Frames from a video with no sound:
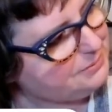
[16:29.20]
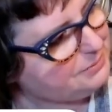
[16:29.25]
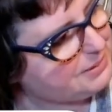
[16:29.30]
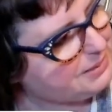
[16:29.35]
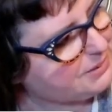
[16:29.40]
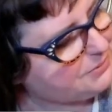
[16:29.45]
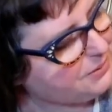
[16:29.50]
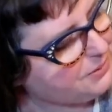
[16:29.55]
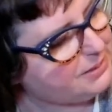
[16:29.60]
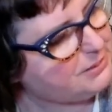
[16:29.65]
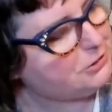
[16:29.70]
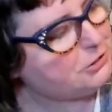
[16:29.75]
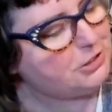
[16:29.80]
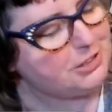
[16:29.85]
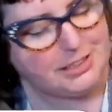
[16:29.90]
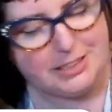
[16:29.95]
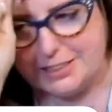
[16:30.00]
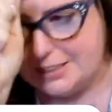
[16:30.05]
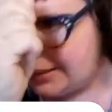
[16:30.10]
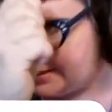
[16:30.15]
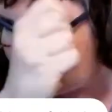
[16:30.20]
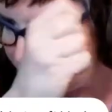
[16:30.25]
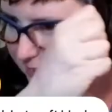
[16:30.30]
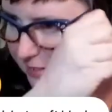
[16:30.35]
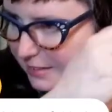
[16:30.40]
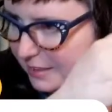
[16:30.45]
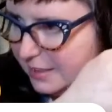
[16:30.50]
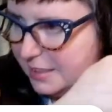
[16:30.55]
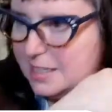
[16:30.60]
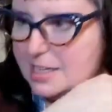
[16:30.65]

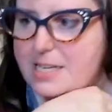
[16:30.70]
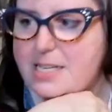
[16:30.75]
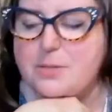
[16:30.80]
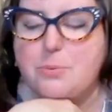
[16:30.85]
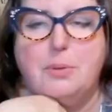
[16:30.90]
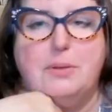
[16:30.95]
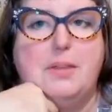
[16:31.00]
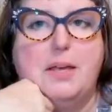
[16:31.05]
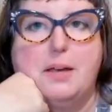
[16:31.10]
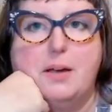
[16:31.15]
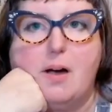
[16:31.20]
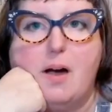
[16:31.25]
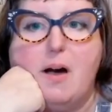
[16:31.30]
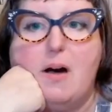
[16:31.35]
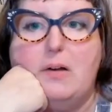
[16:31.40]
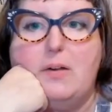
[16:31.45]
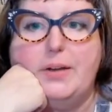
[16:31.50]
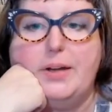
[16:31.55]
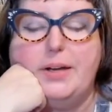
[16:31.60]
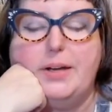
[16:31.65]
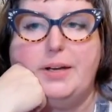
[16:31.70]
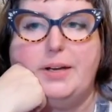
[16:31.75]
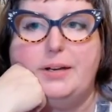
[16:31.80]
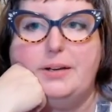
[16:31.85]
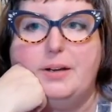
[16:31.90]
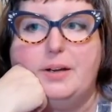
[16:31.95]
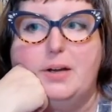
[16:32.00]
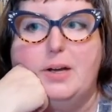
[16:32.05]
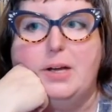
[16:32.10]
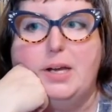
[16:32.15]
dysfunction is what they call it
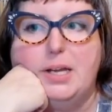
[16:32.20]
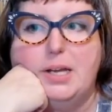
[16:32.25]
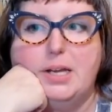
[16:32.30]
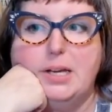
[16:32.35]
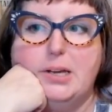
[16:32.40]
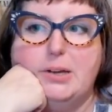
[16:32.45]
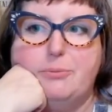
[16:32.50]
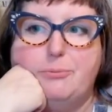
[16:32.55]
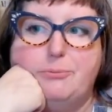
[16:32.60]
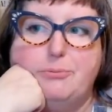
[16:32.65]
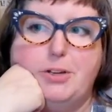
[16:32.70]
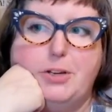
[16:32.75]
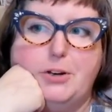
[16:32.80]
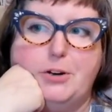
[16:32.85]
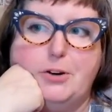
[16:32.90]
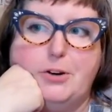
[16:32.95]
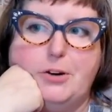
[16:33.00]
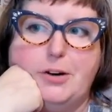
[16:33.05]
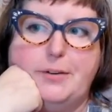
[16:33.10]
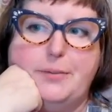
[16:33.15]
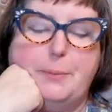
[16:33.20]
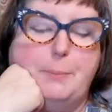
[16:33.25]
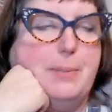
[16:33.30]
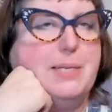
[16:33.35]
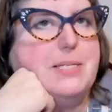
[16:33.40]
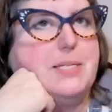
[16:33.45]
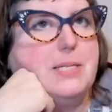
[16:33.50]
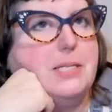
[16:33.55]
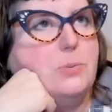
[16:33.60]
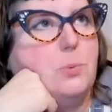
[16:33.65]
if you're in the
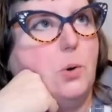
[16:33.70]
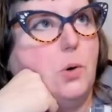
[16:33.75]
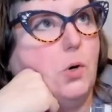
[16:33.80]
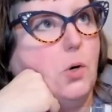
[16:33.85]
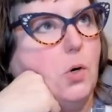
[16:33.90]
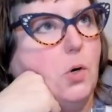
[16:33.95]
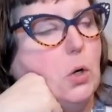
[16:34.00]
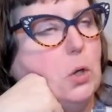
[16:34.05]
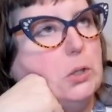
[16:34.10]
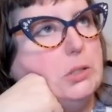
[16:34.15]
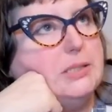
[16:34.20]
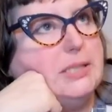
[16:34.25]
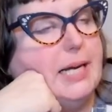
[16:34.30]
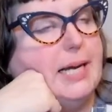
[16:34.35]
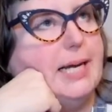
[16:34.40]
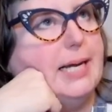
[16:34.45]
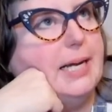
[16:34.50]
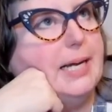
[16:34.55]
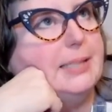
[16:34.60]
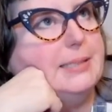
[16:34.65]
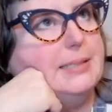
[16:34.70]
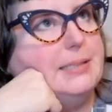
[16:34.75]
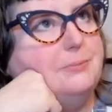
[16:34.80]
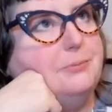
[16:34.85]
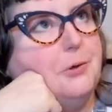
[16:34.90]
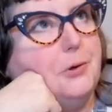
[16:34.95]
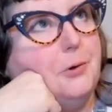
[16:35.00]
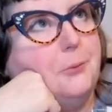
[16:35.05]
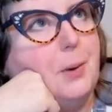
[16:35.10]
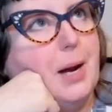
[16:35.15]
business world, and if
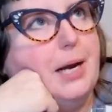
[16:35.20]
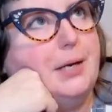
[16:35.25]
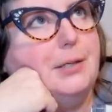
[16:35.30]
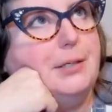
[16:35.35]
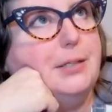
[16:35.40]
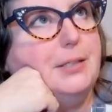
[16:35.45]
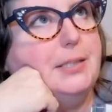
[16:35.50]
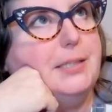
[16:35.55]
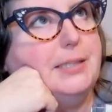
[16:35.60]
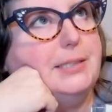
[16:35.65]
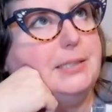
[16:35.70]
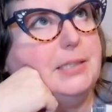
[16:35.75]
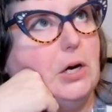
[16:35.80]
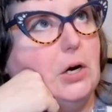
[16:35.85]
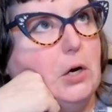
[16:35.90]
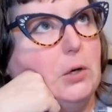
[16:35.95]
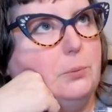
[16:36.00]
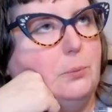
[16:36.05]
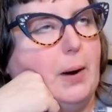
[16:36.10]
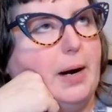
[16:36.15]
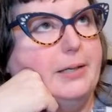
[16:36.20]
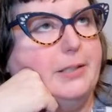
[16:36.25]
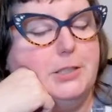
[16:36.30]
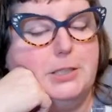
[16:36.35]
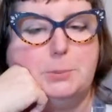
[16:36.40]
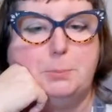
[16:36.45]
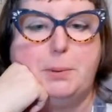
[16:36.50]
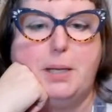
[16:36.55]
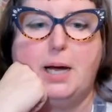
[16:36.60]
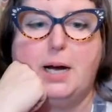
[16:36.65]
you're a writer, it's called
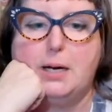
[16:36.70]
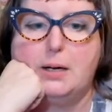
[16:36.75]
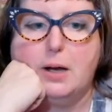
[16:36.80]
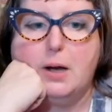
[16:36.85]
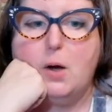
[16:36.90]
writer's block.